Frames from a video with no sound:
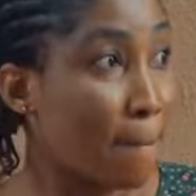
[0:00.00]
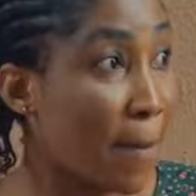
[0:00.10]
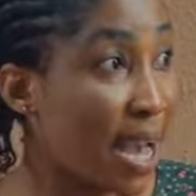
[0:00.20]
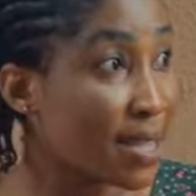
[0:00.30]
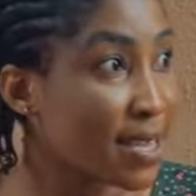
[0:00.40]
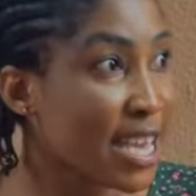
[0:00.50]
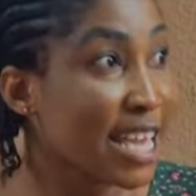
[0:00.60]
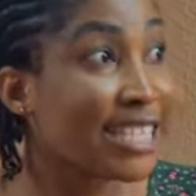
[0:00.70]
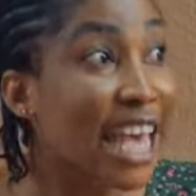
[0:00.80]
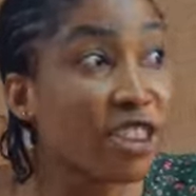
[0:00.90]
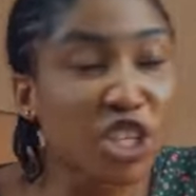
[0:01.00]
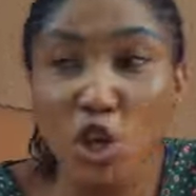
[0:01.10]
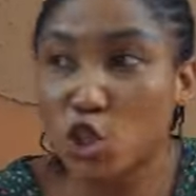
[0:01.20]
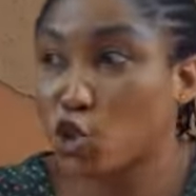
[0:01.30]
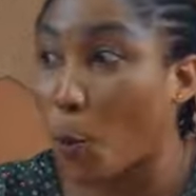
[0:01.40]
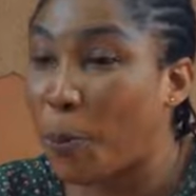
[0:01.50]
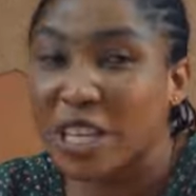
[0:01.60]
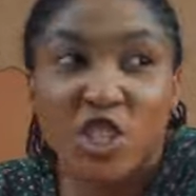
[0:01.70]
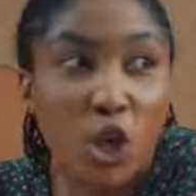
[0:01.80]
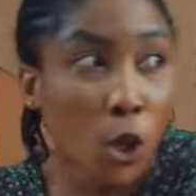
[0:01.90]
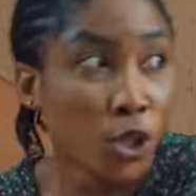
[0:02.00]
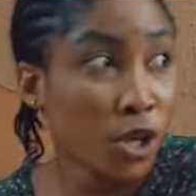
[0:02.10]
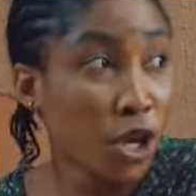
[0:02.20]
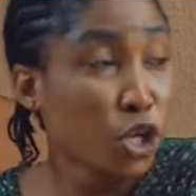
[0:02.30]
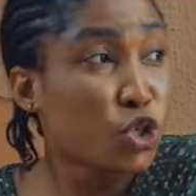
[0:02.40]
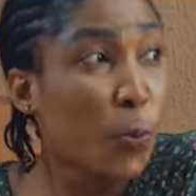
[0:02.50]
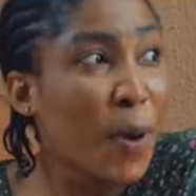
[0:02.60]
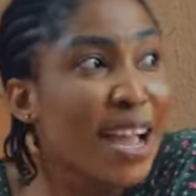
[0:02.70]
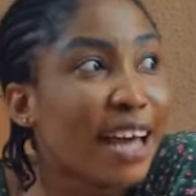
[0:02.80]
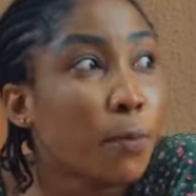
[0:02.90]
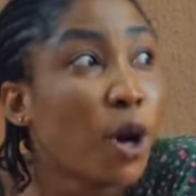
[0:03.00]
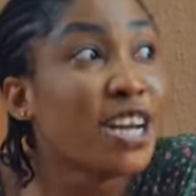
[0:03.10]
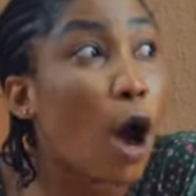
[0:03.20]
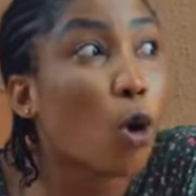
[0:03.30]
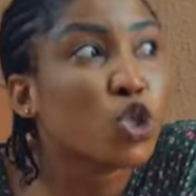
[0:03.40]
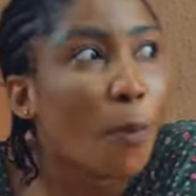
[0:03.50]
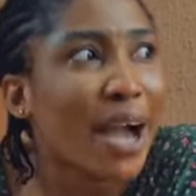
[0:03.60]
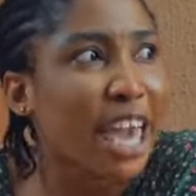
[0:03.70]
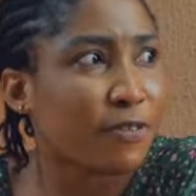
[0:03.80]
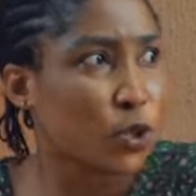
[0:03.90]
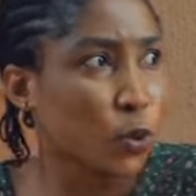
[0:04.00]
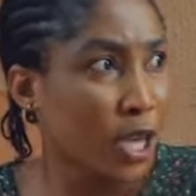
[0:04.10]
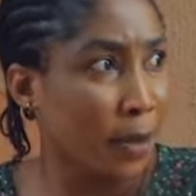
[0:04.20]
Mama, tell this your stupid son to bring out the money that Osioma gave to